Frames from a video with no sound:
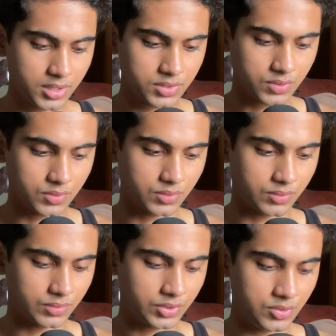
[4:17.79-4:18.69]

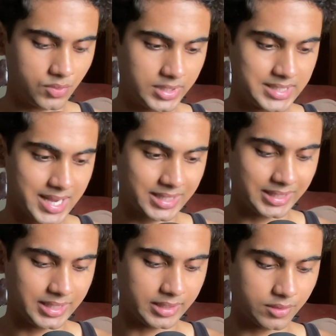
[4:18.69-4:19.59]
so you know
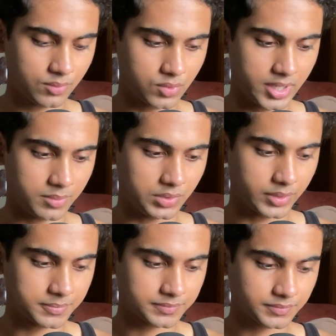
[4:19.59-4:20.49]
exactly what I'm
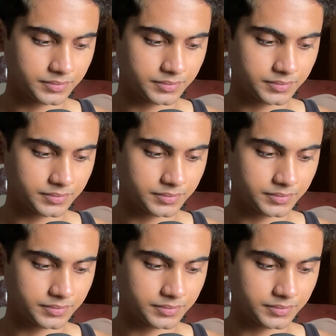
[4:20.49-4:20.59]
doing.